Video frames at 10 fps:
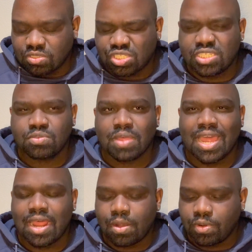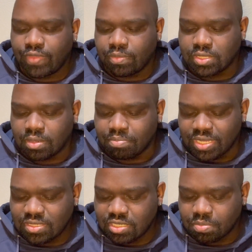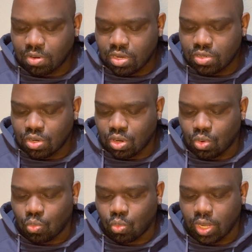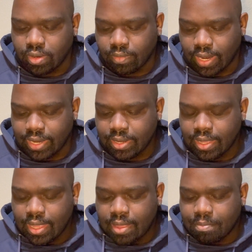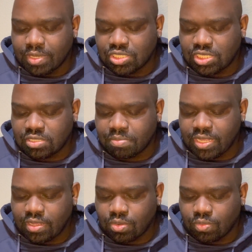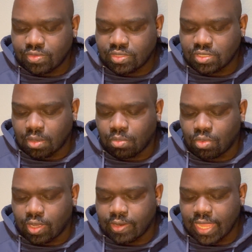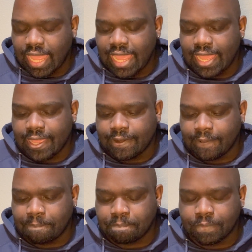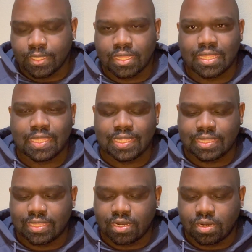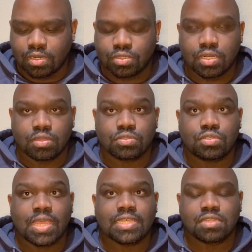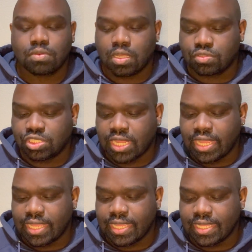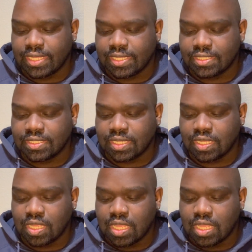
she's, I don't know if that was her business partner or what, right? But she's meeting with someone and they're, you know, you guys know Gocha is,